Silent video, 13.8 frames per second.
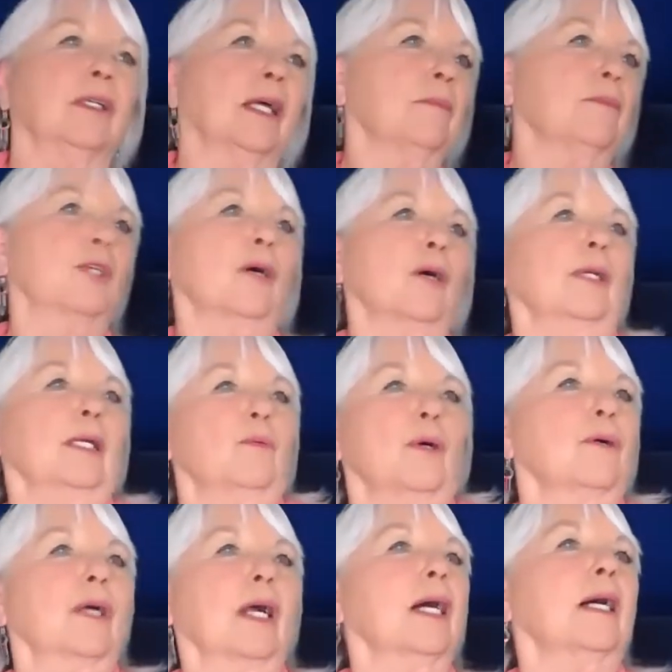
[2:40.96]
I'm totally
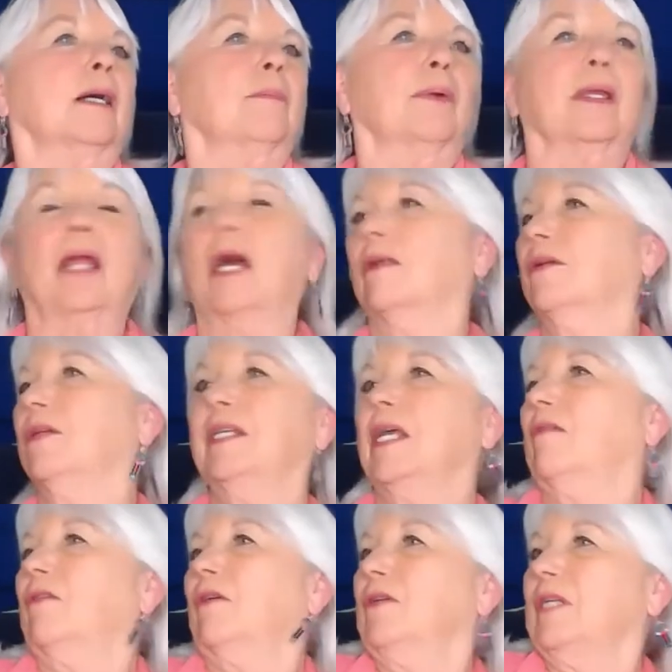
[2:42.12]
woke up, and I'll
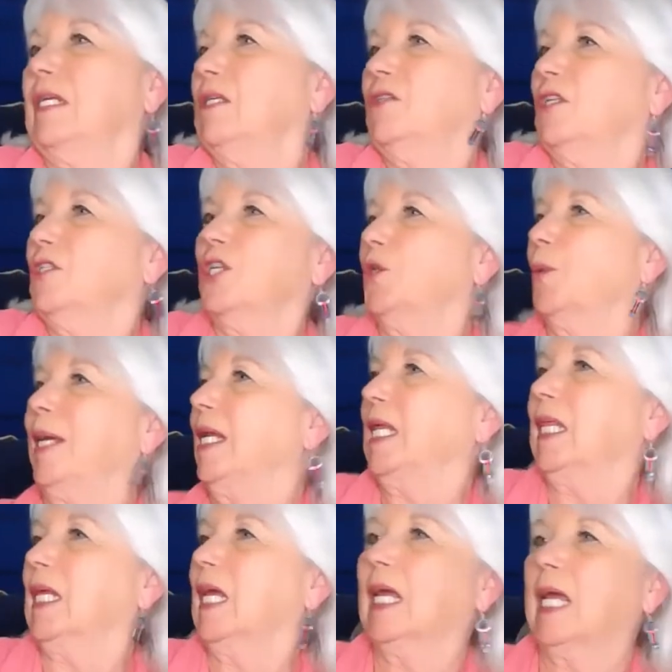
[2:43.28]
never need to do
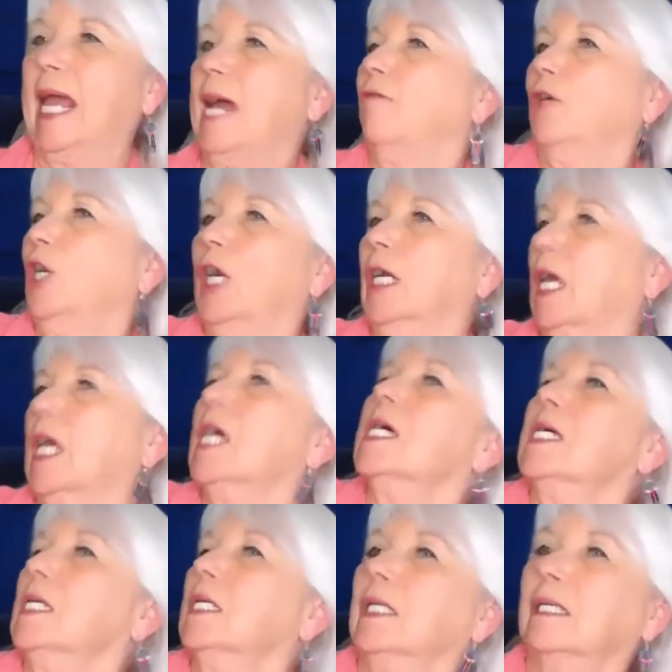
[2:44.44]
anything ever
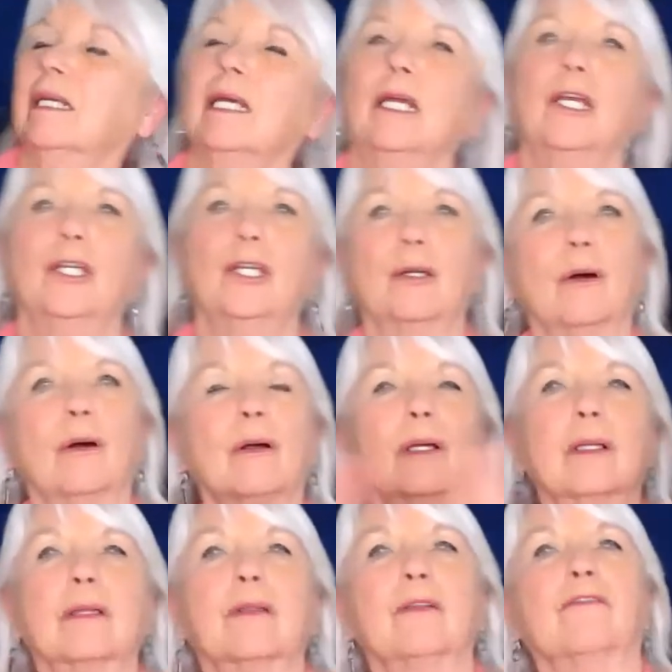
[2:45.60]
again. And,
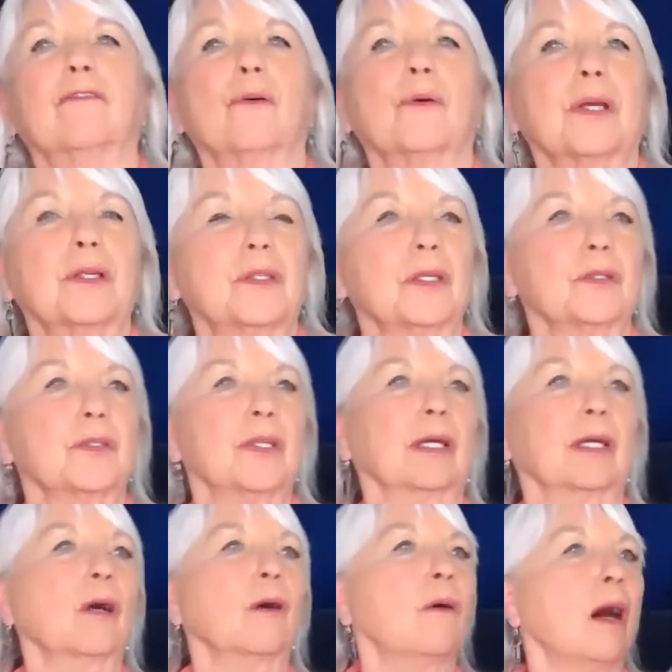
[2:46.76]
all of the voices
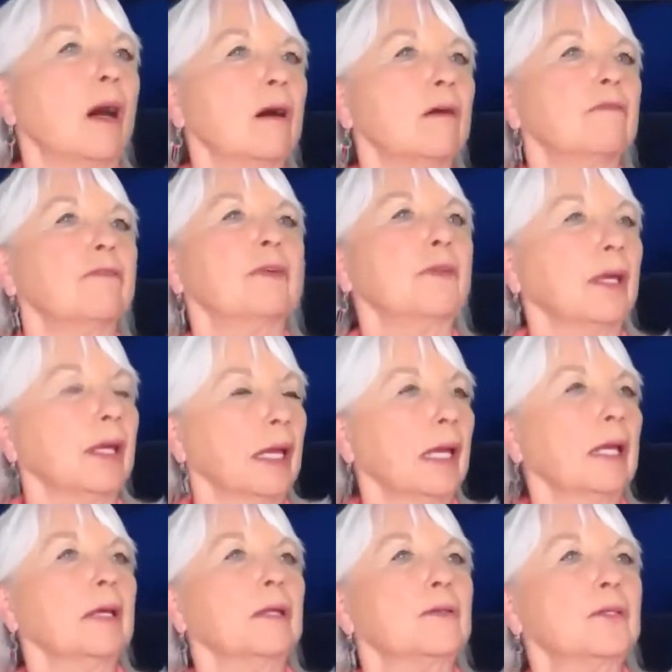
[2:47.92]
that go off in the
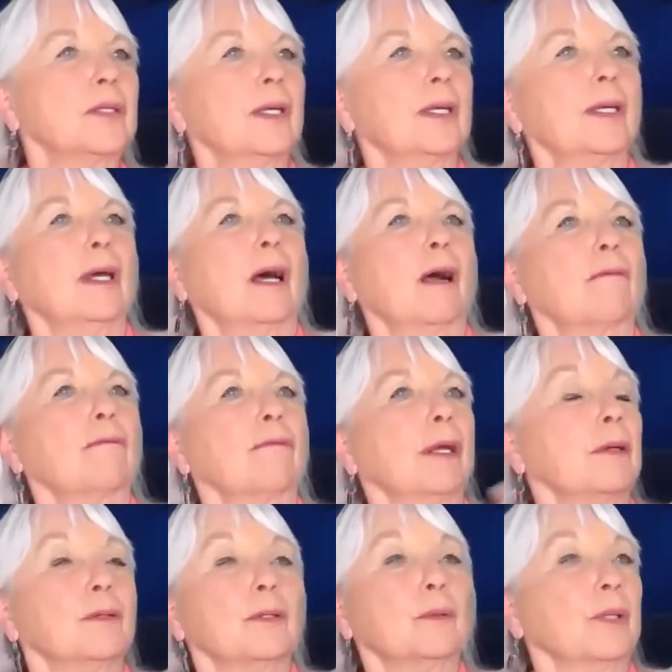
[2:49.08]
heads
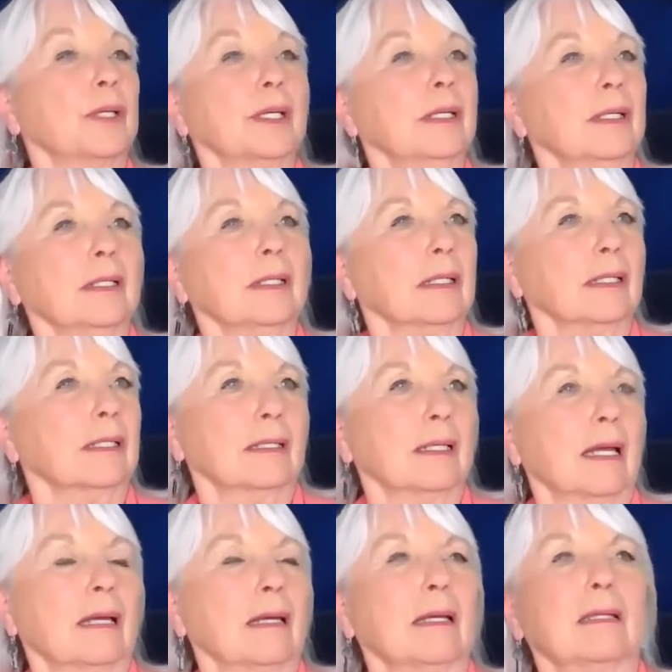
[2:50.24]
around awakening.
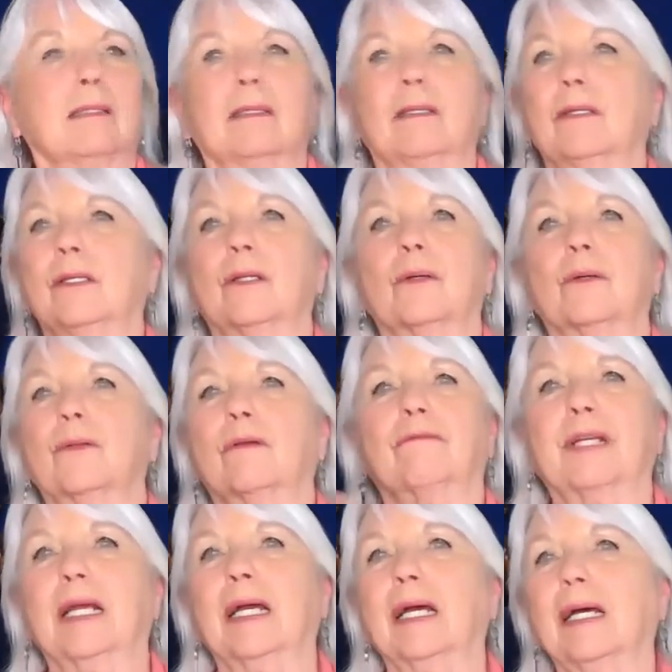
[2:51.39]
And, the
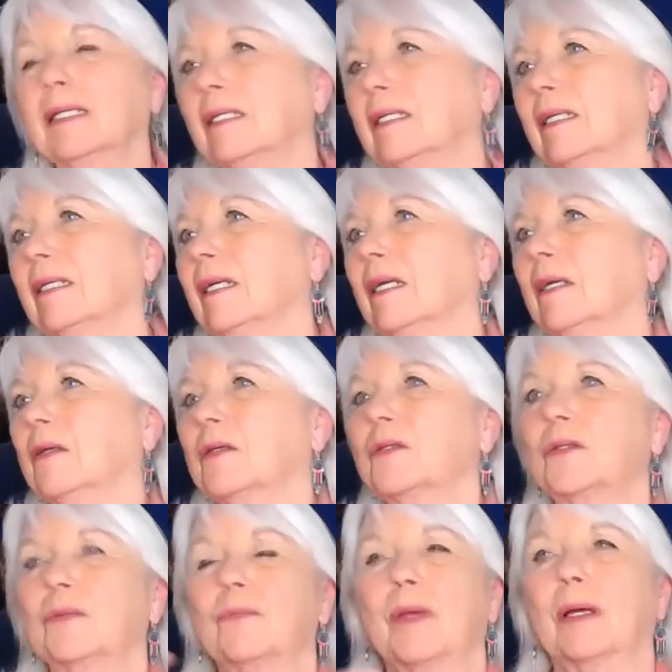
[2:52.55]
reality
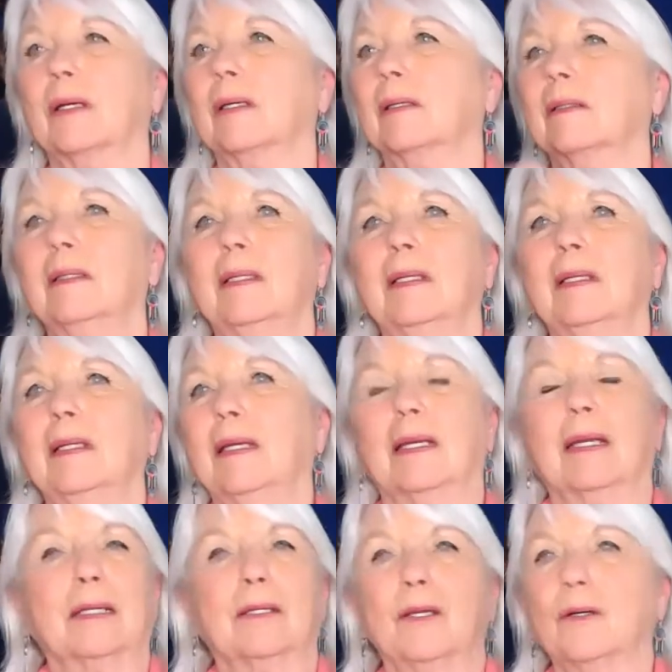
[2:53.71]
is, and
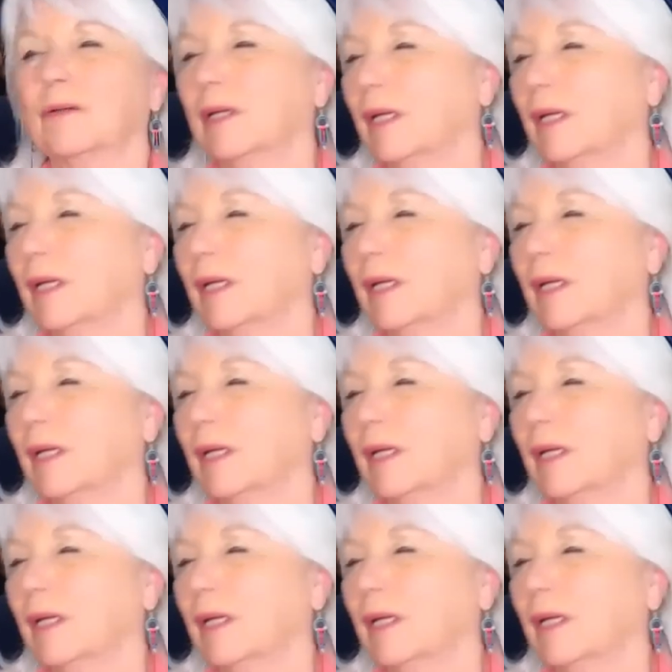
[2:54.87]
I know